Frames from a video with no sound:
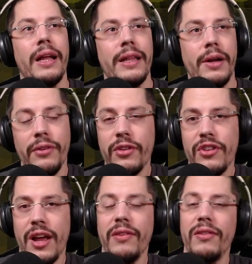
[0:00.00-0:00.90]
there's a
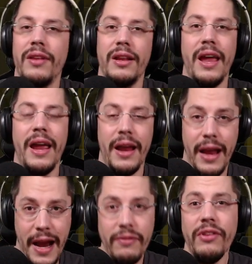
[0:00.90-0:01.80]
chance that
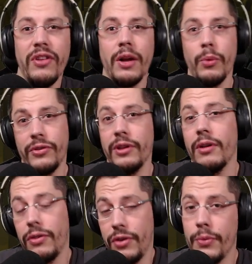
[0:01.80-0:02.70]
every single wizard,
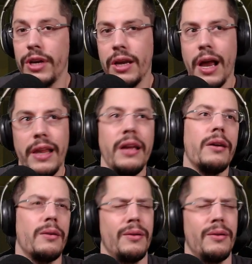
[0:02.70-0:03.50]
theoretically,